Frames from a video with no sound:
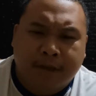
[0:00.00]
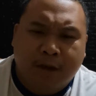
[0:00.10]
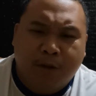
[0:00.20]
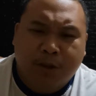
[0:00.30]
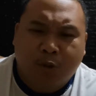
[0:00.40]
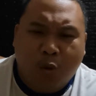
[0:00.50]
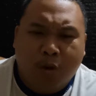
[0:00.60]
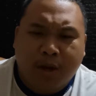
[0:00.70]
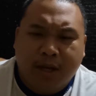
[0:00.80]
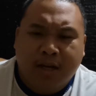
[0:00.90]
he was
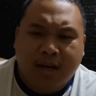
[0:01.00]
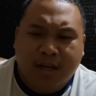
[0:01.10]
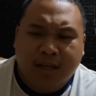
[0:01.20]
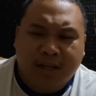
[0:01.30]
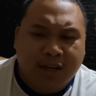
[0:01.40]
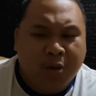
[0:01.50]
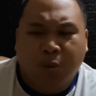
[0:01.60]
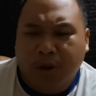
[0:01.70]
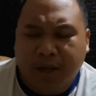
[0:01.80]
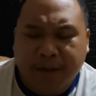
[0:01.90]
okay na hindi
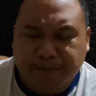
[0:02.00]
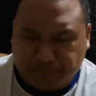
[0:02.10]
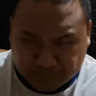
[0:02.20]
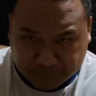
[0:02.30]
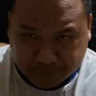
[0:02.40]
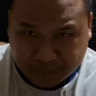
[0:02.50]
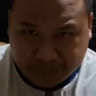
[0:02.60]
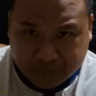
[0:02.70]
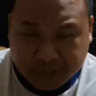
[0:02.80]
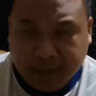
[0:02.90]
okay,
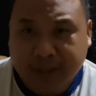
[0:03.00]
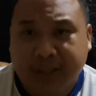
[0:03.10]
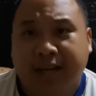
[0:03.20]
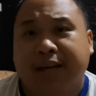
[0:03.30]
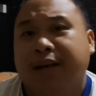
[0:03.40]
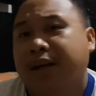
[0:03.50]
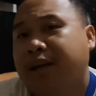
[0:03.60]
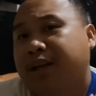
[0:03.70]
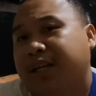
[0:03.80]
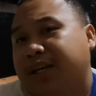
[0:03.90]
kasi nga,
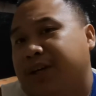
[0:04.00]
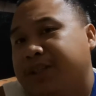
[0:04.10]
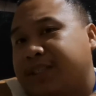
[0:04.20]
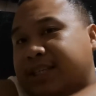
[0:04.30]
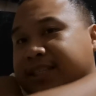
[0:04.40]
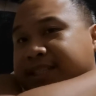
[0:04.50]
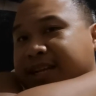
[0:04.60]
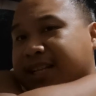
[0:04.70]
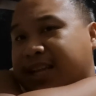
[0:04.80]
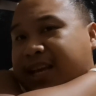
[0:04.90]
because he's
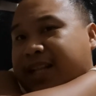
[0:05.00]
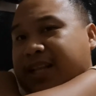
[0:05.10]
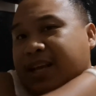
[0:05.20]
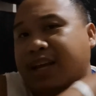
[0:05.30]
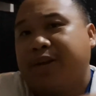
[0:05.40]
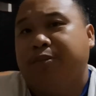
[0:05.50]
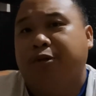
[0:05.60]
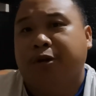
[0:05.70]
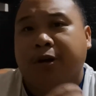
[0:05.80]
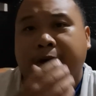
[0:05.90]
not eating
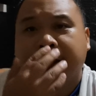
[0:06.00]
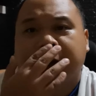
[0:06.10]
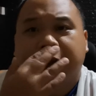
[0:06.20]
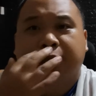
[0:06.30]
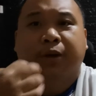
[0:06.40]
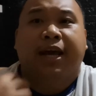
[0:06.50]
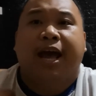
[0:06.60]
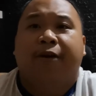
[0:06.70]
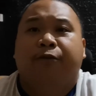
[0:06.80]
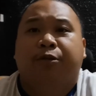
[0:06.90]
anymore, so I
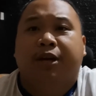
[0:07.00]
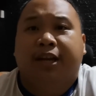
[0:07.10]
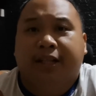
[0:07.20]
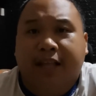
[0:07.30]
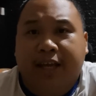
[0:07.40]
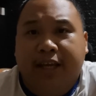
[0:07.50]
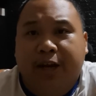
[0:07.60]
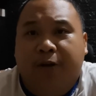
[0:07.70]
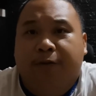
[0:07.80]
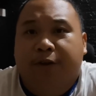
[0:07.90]
have to really take
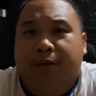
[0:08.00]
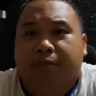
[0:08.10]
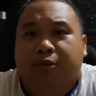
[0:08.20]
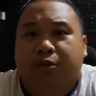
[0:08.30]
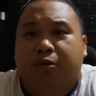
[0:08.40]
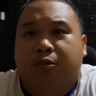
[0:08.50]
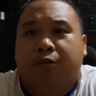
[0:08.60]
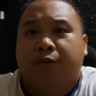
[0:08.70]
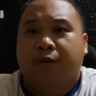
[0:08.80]
care of him. So